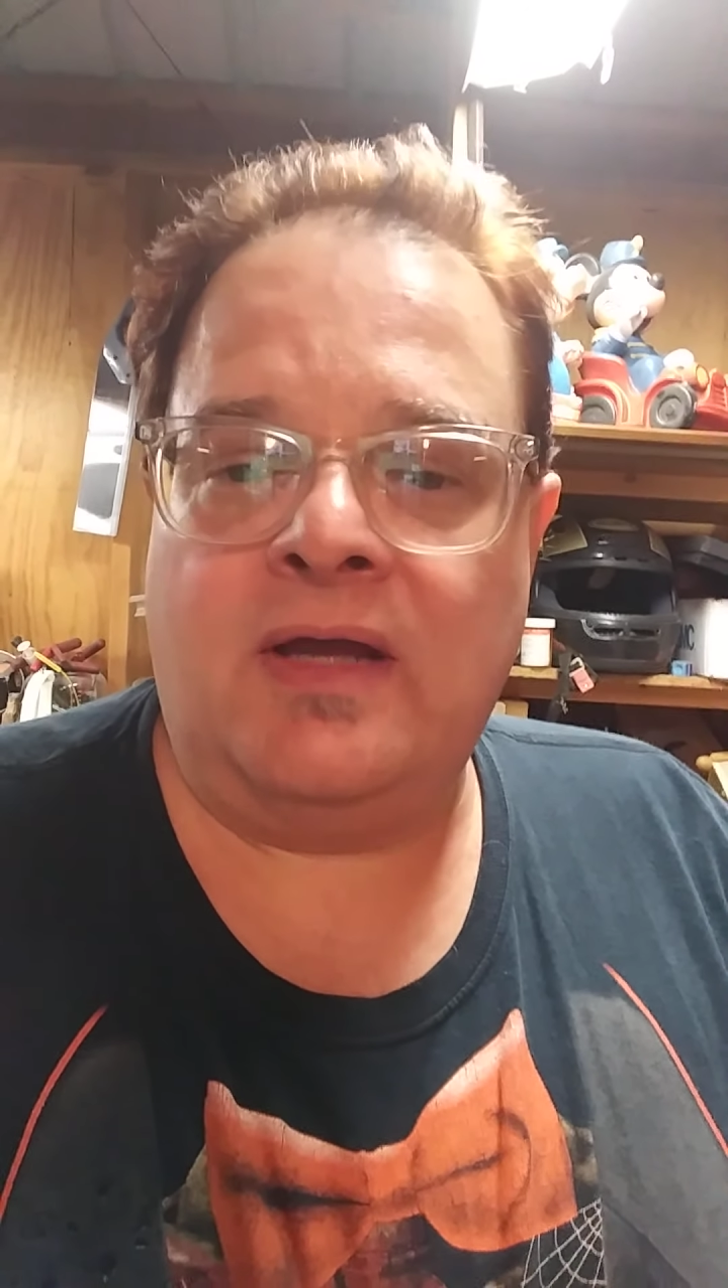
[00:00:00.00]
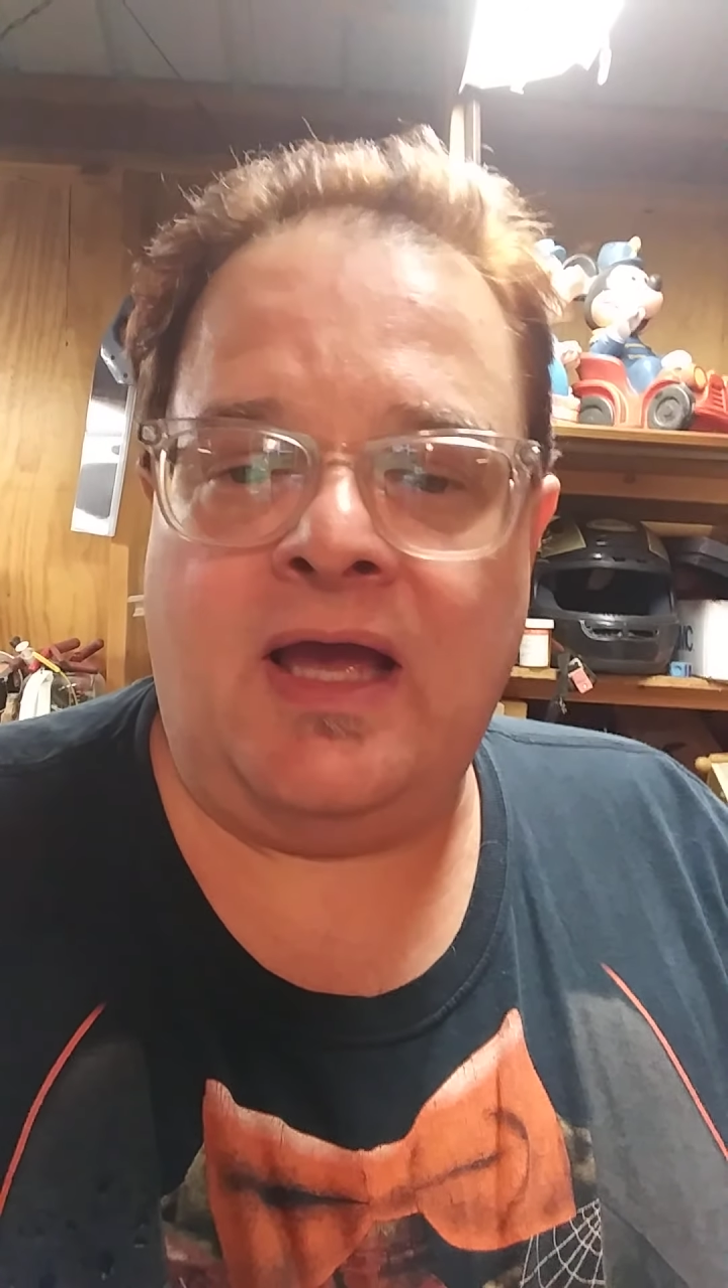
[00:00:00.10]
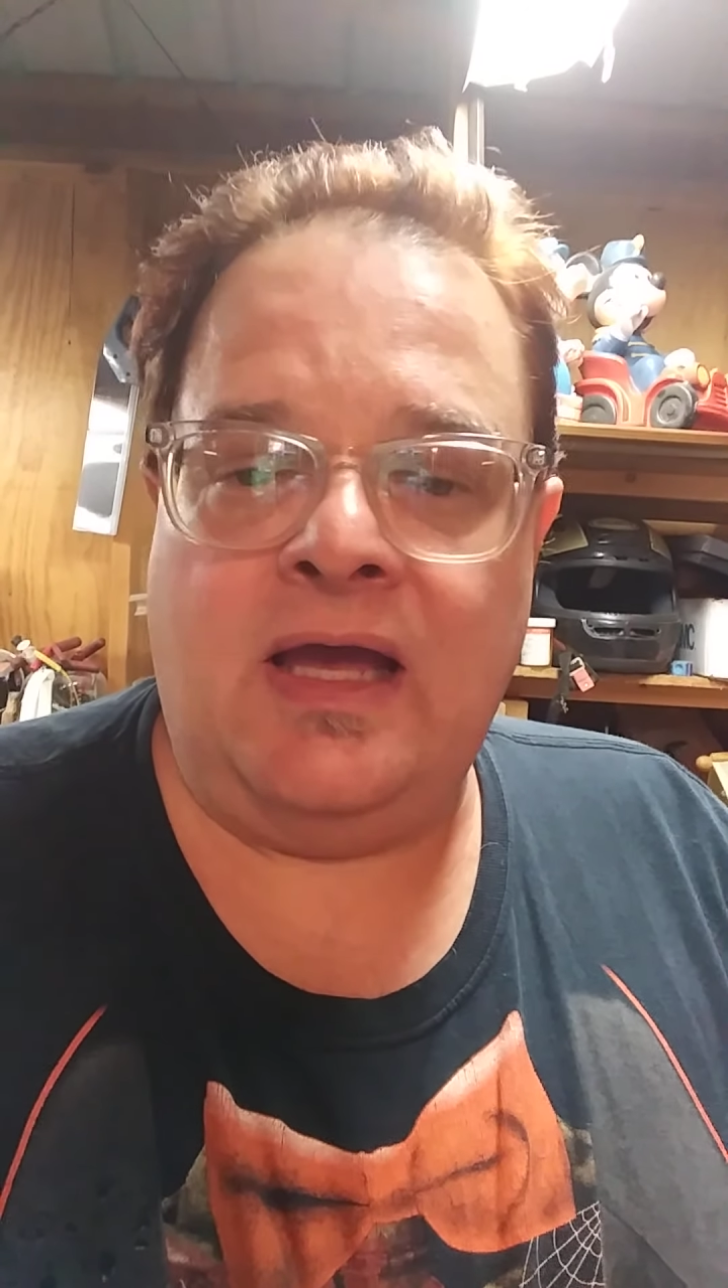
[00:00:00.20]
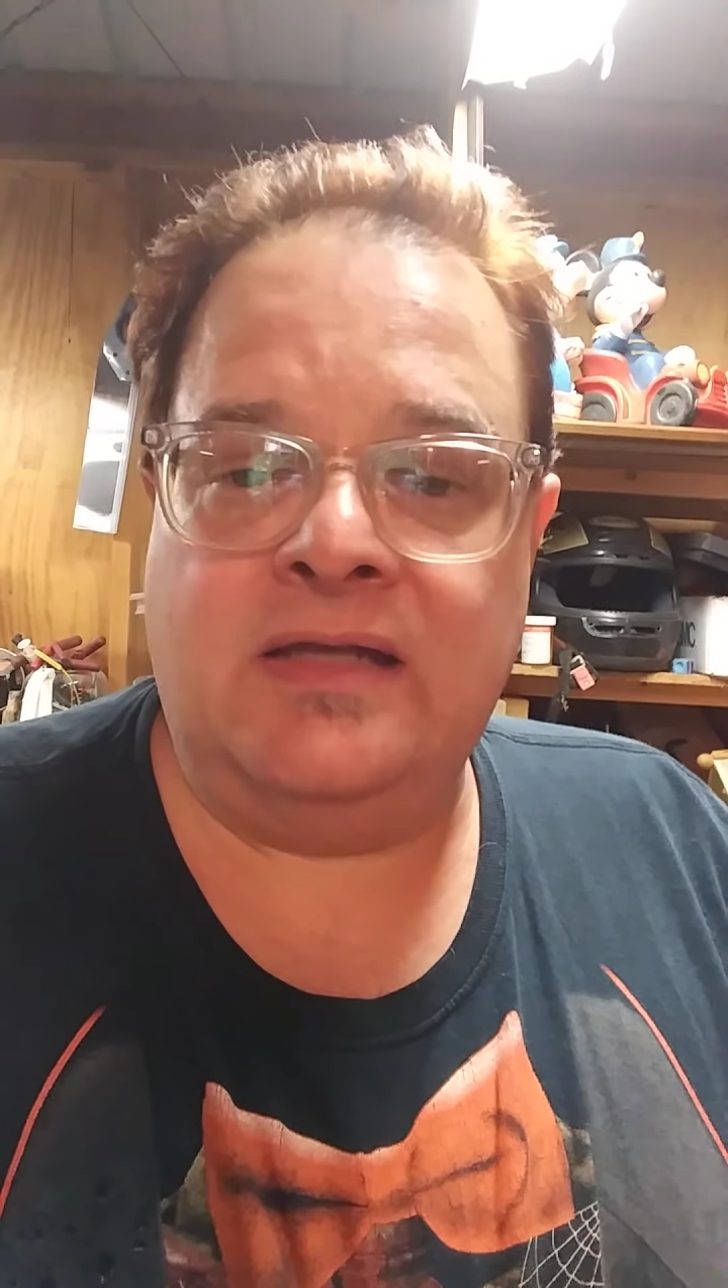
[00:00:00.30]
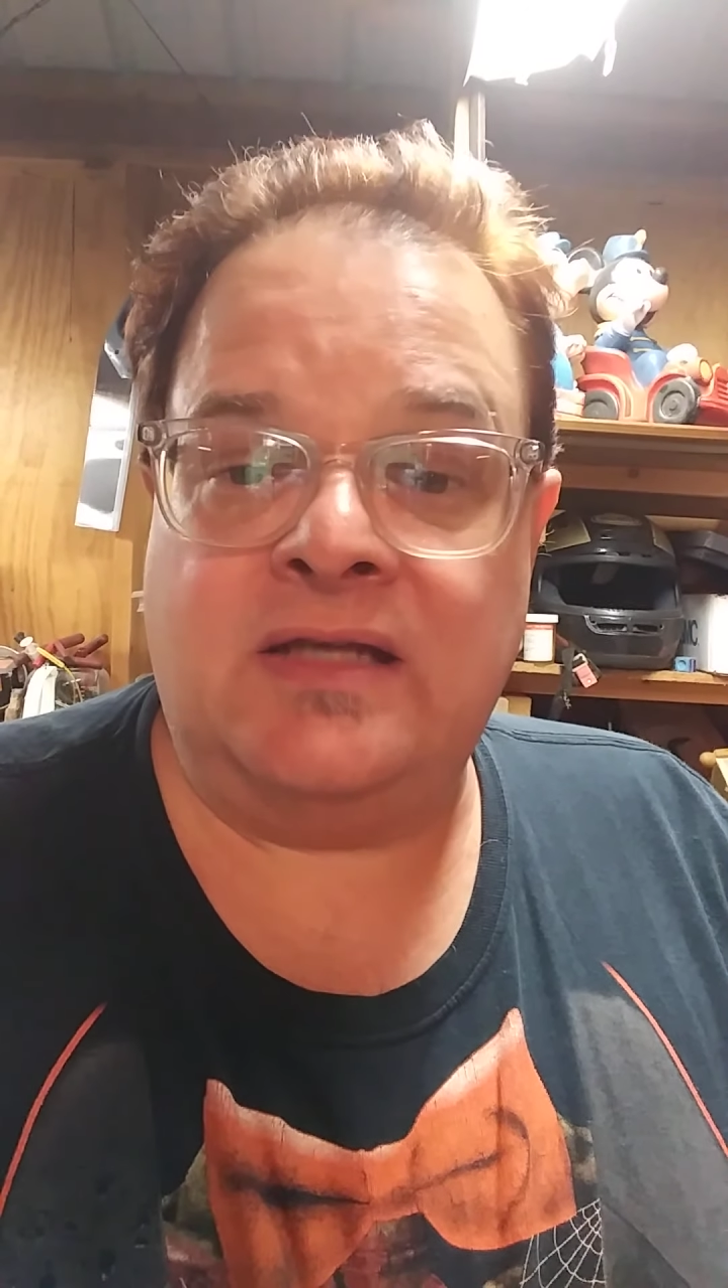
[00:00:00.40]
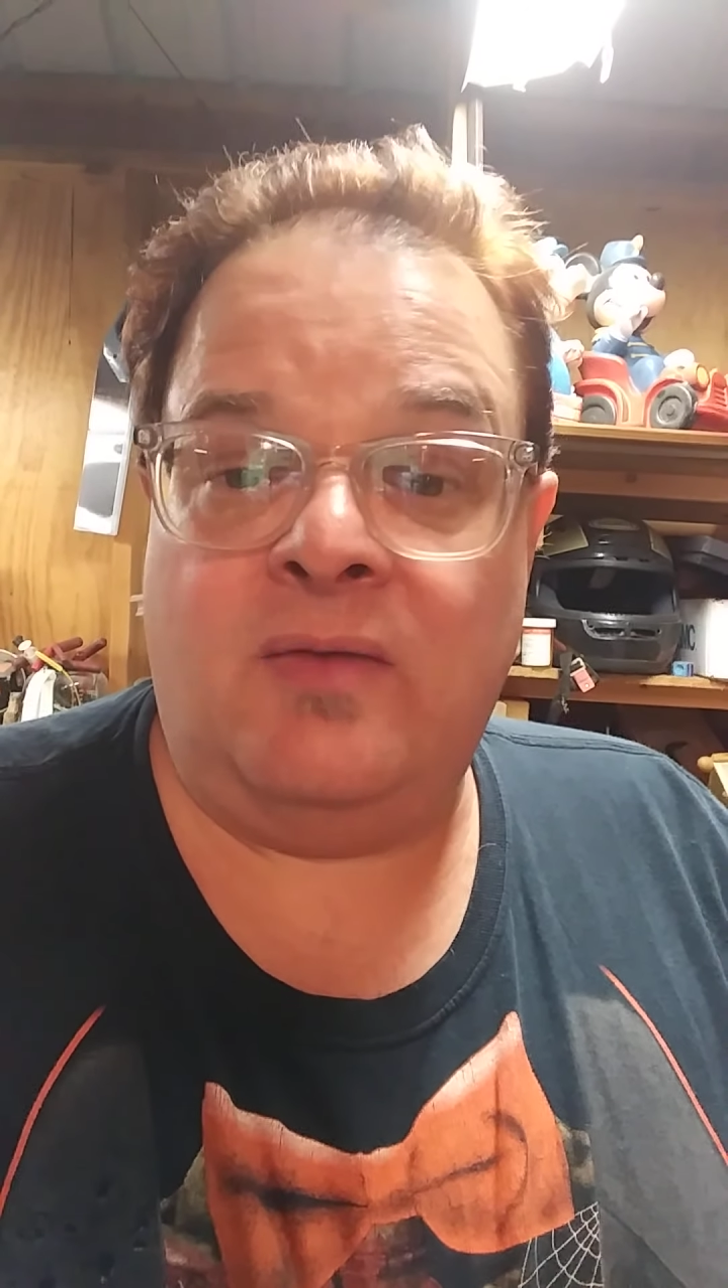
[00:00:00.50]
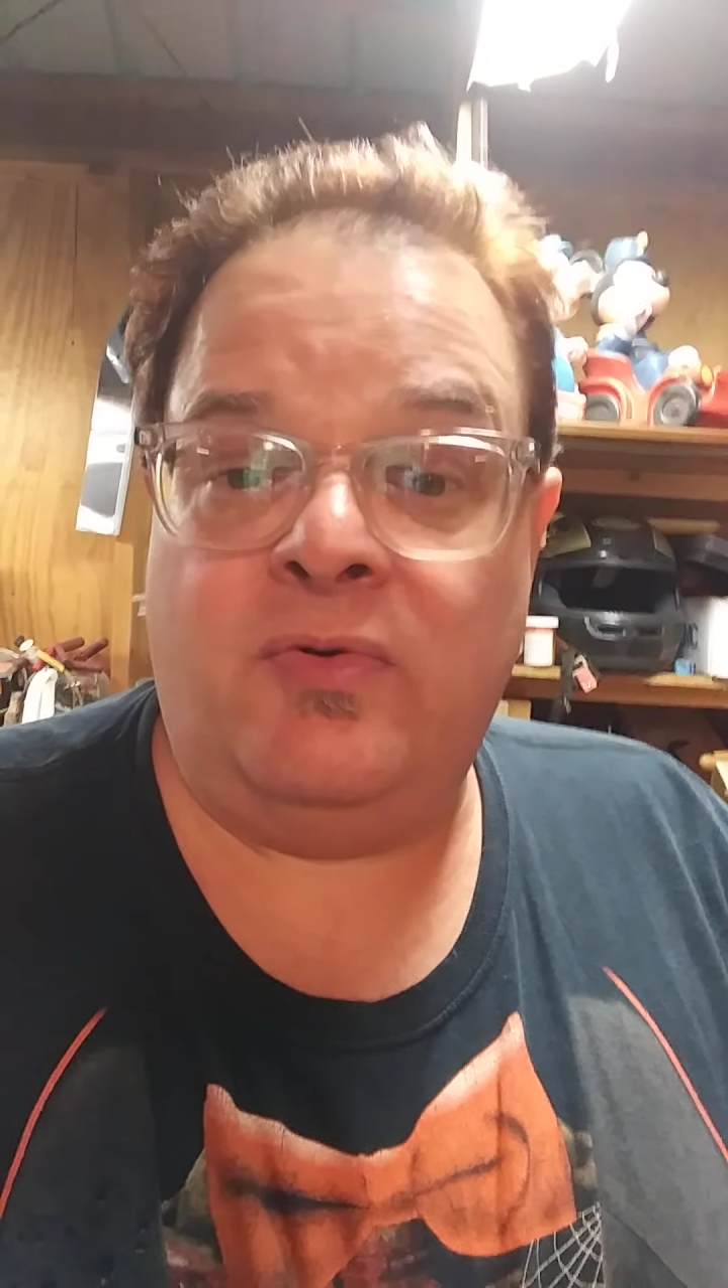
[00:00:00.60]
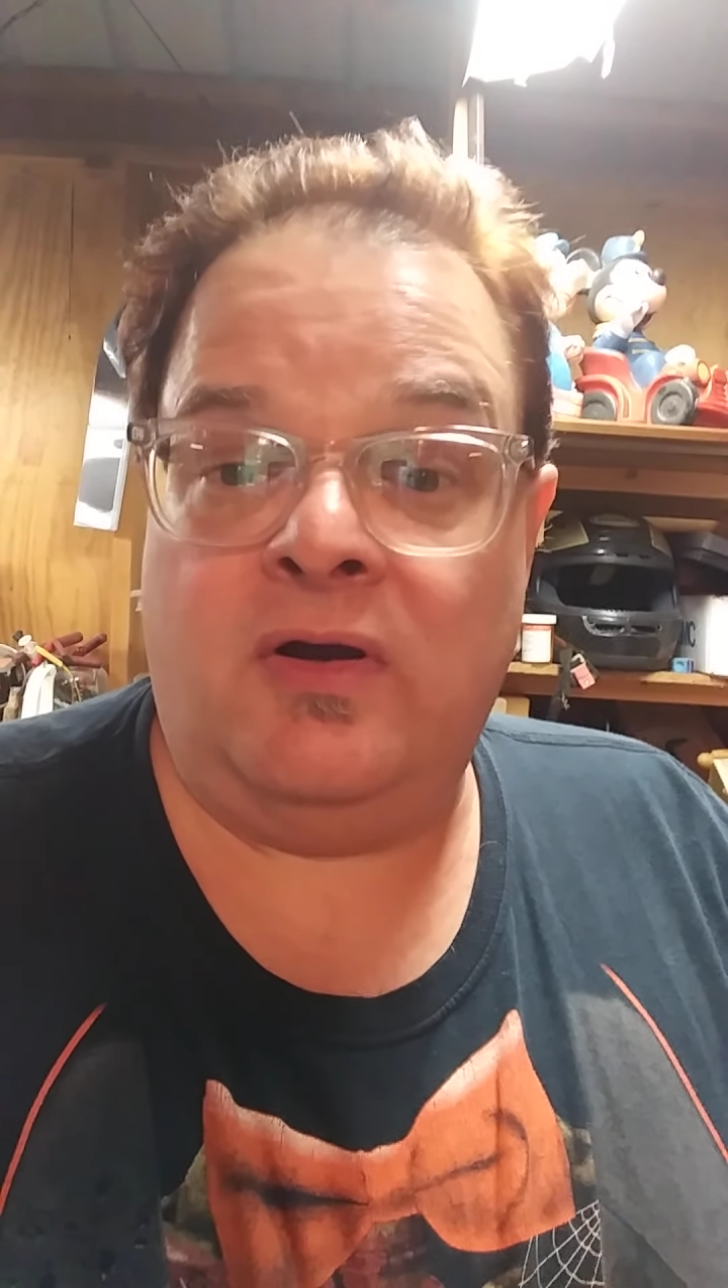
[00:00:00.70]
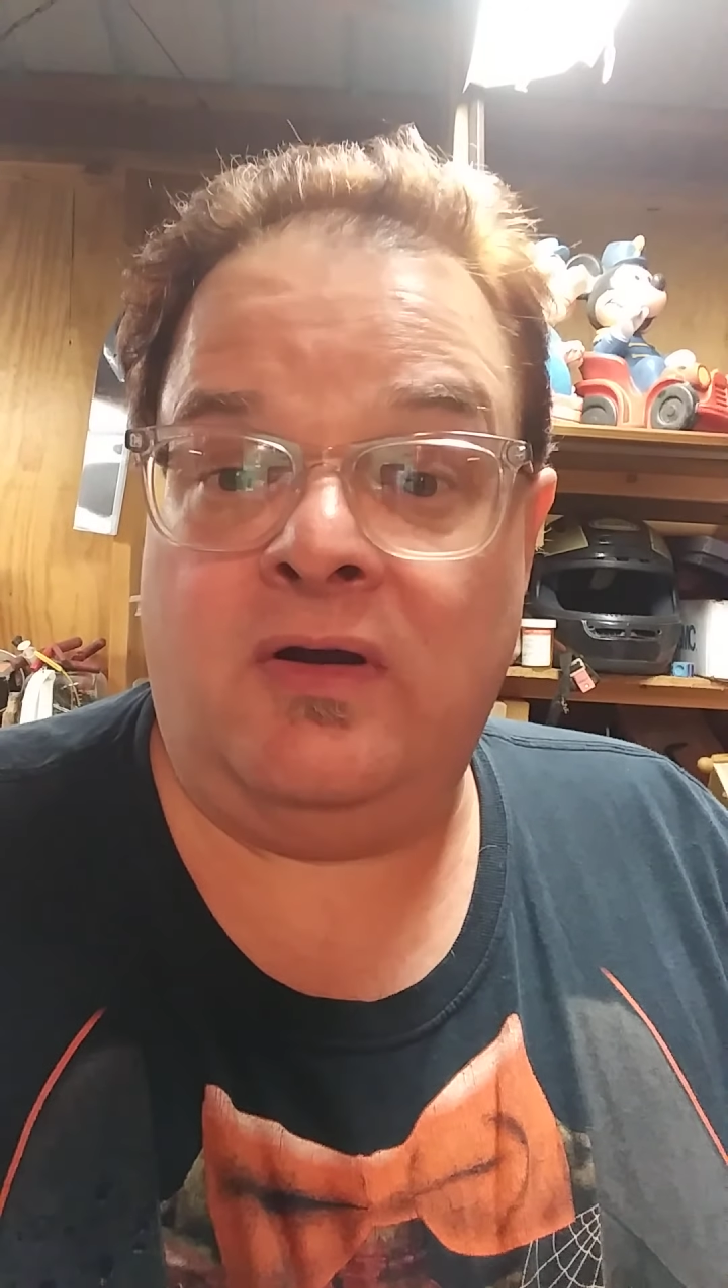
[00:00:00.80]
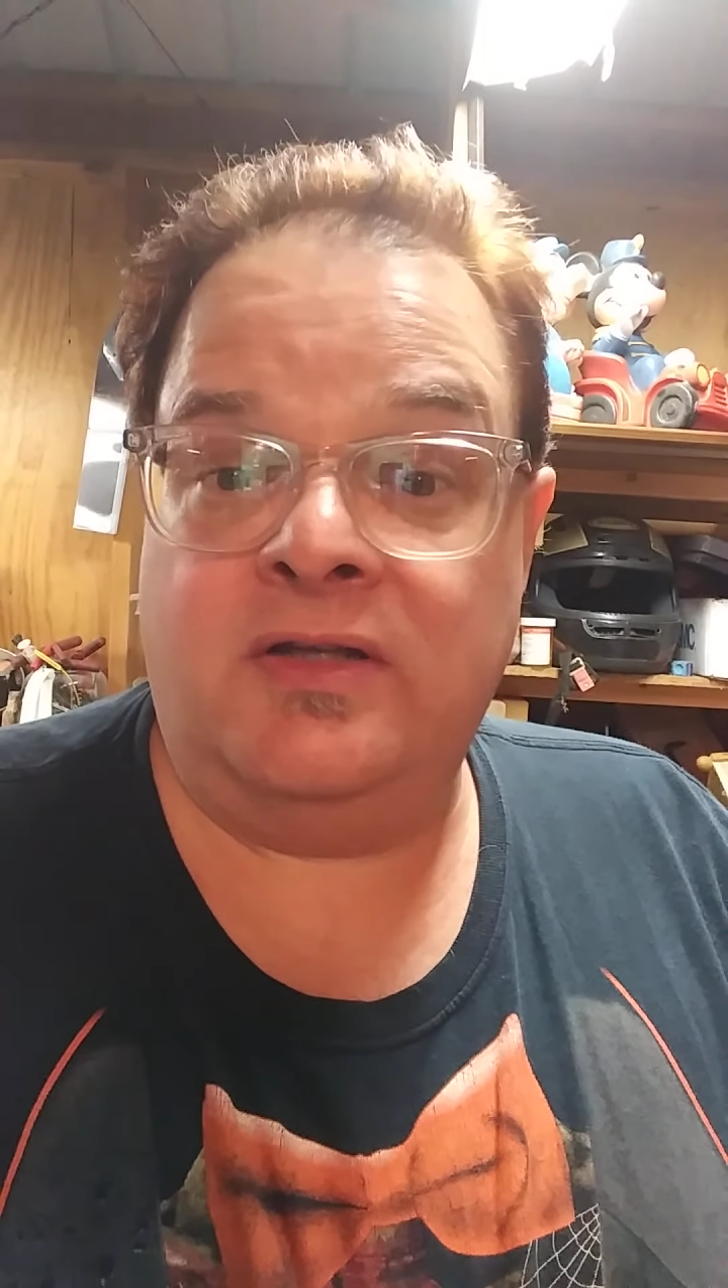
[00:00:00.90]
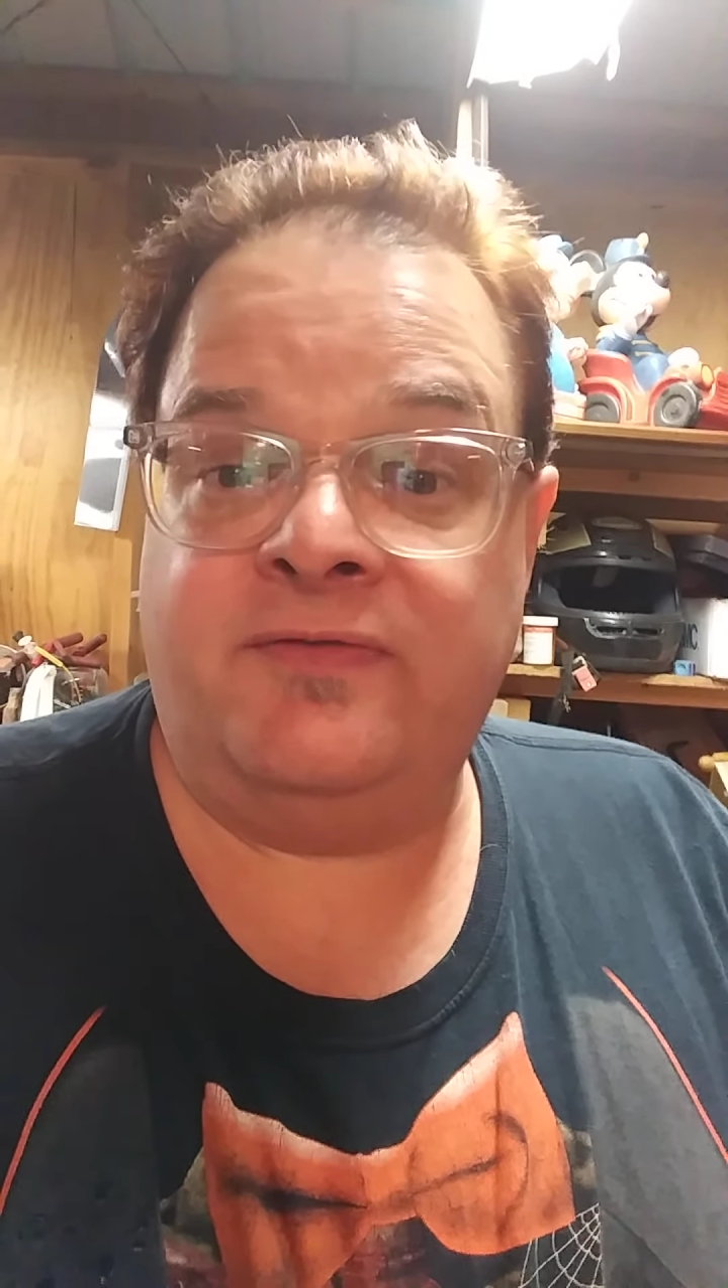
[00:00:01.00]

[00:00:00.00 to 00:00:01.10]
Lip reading: as I progress